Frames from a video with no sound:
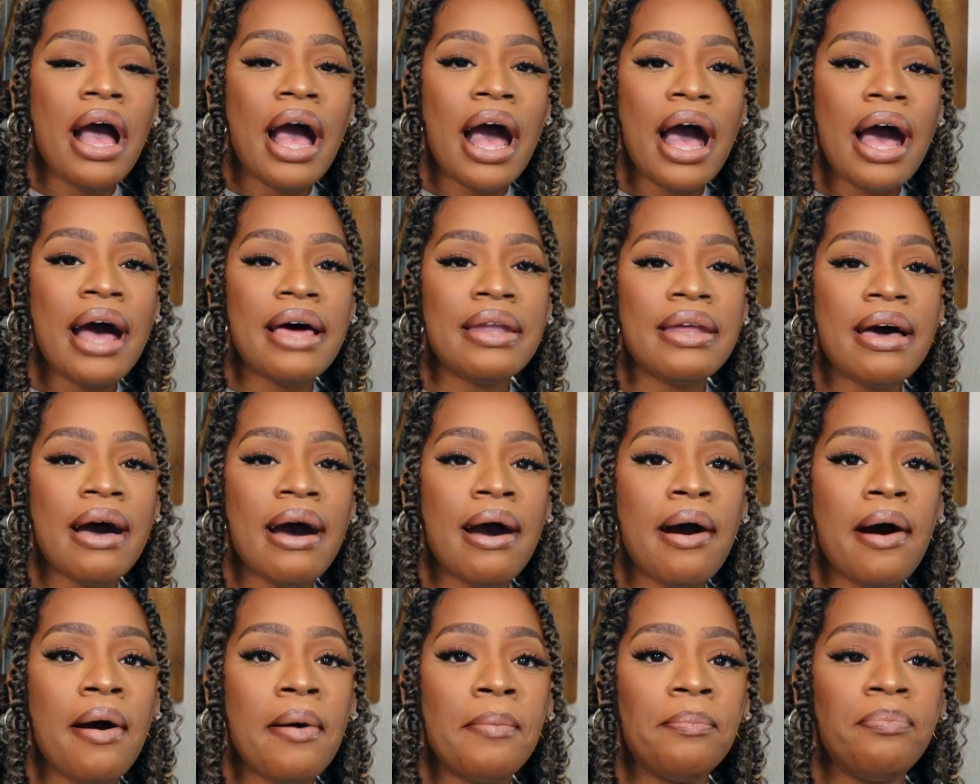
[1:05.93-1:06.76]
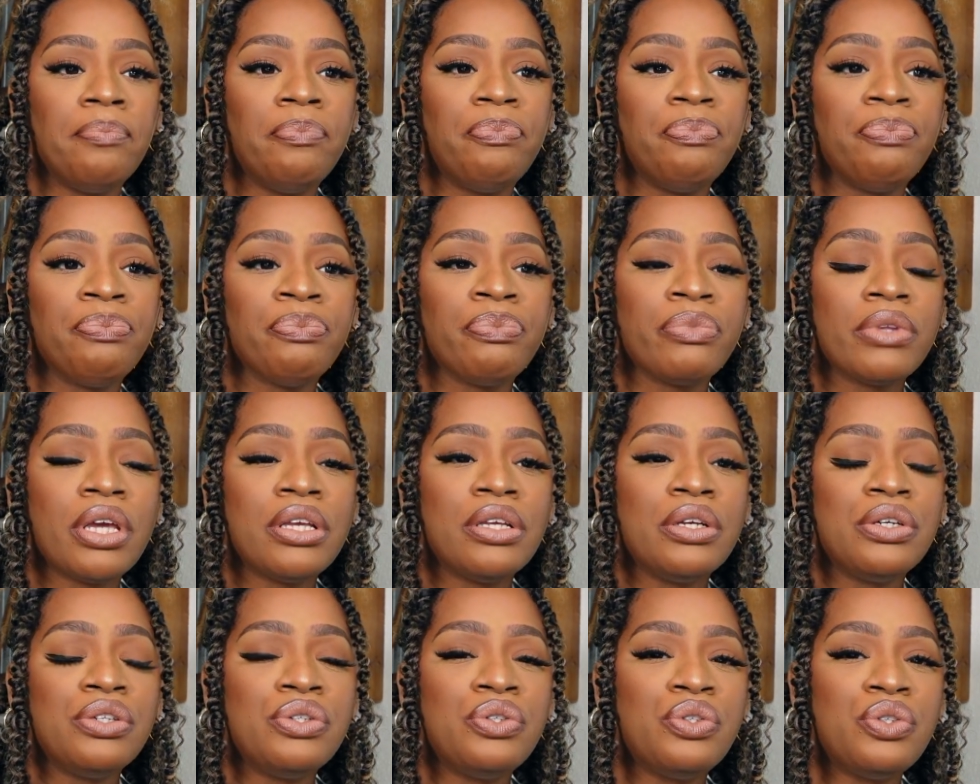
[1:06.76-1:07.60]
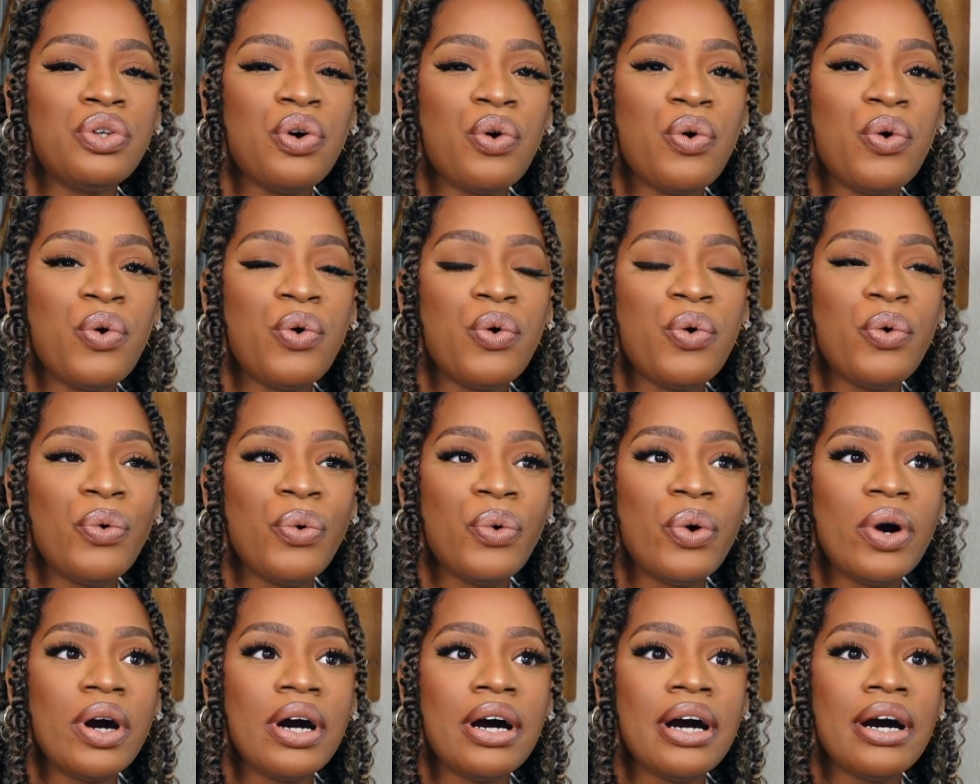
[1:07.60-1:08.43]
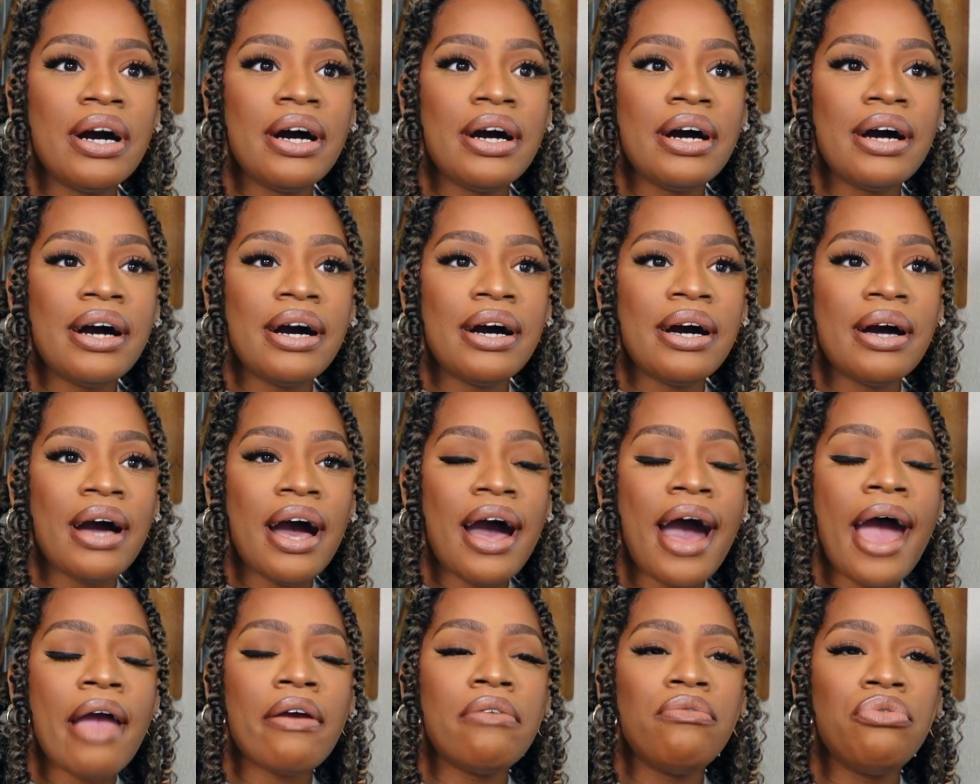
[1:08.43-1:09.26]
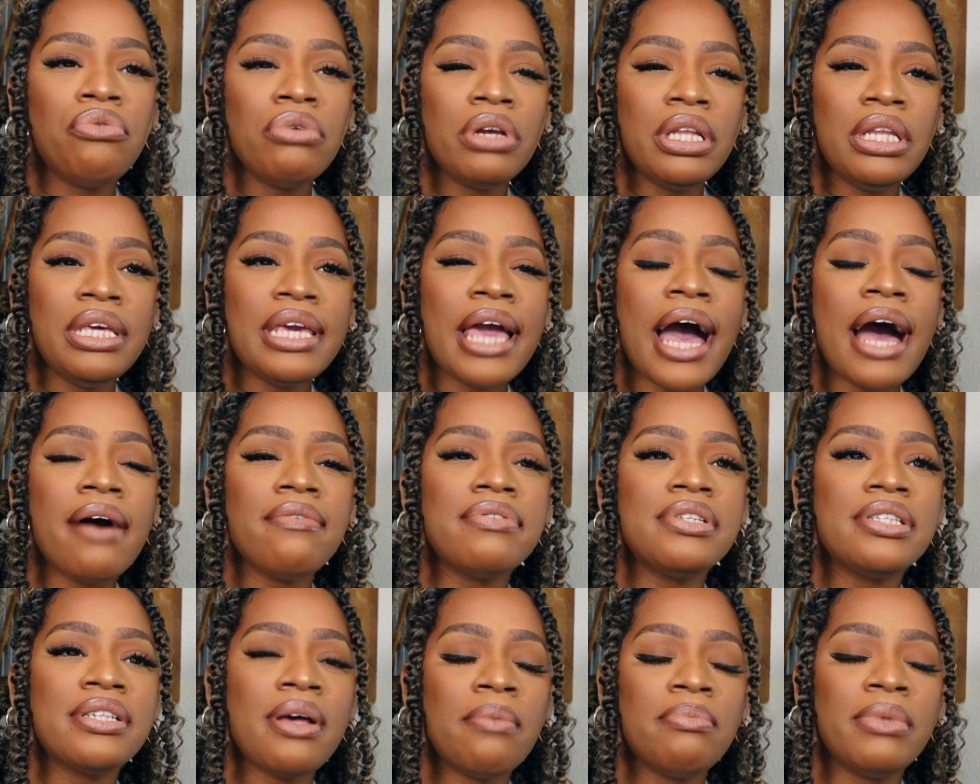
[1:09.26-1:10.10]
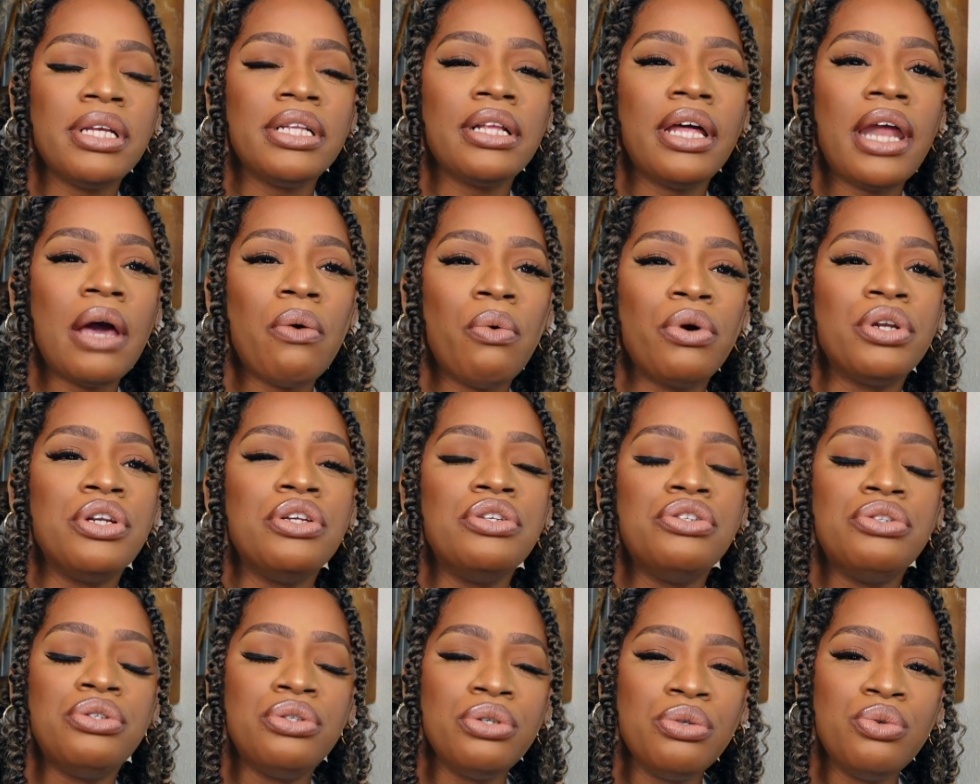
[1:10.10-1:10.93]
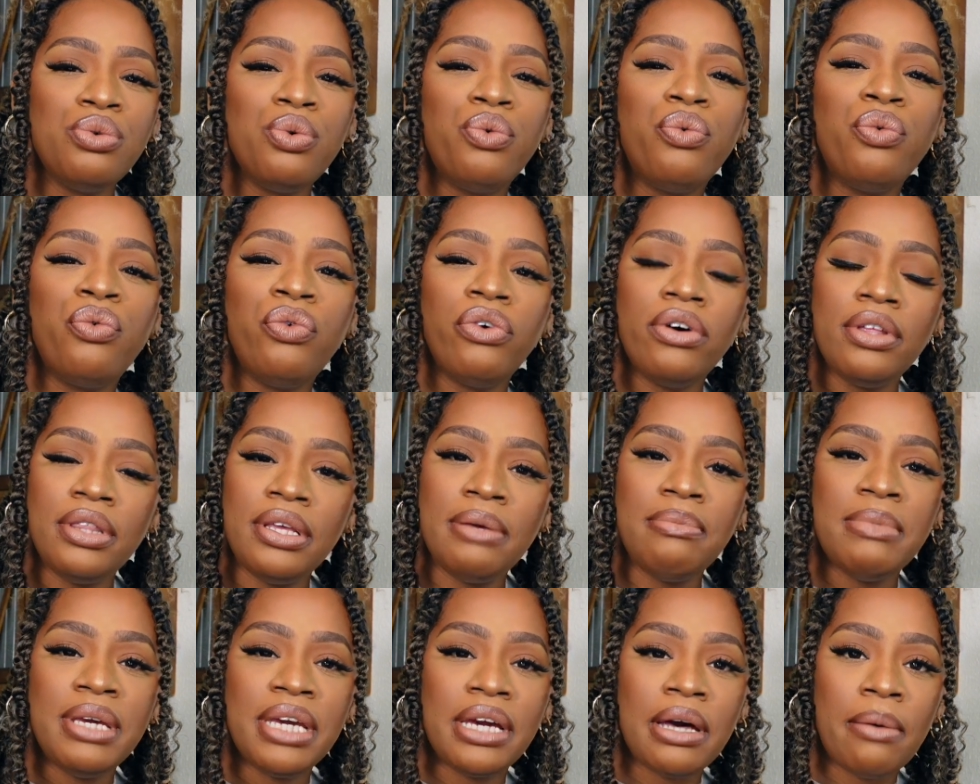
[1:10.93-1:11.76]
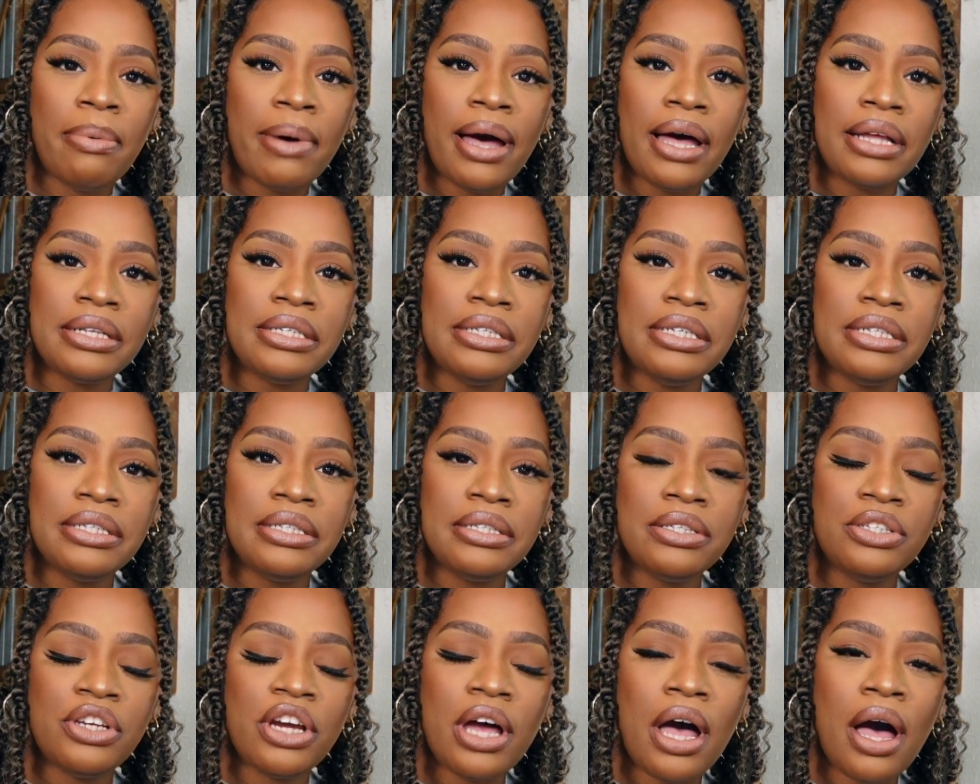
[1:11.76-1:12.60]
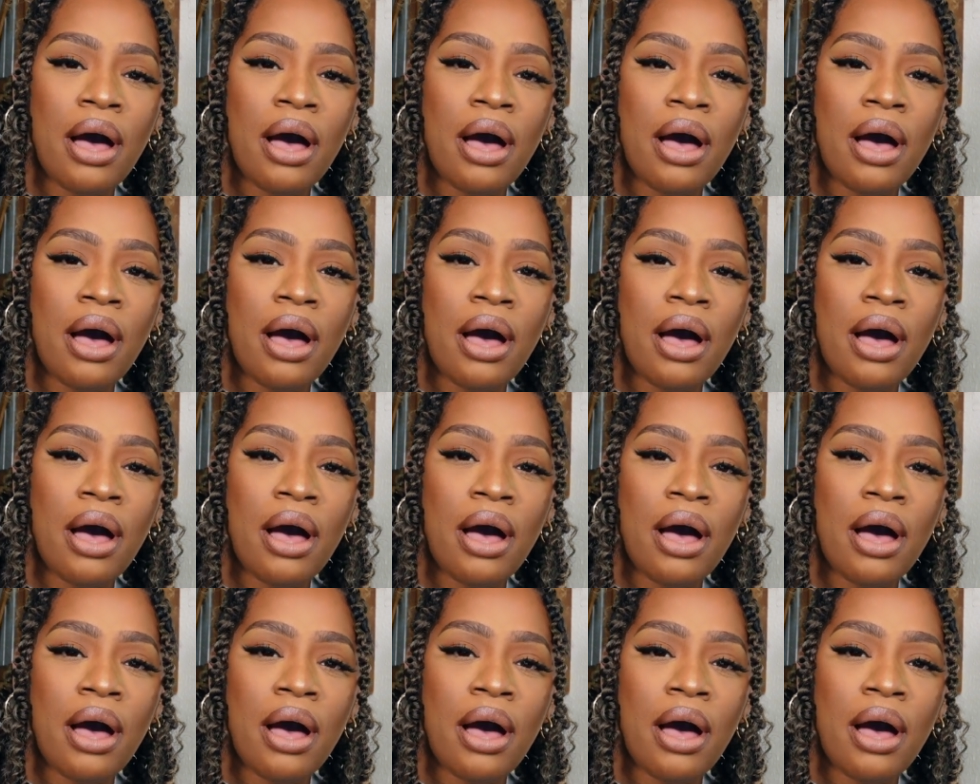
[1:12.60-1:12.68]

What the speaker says: And so I really have something that I want to do for the makeup artist,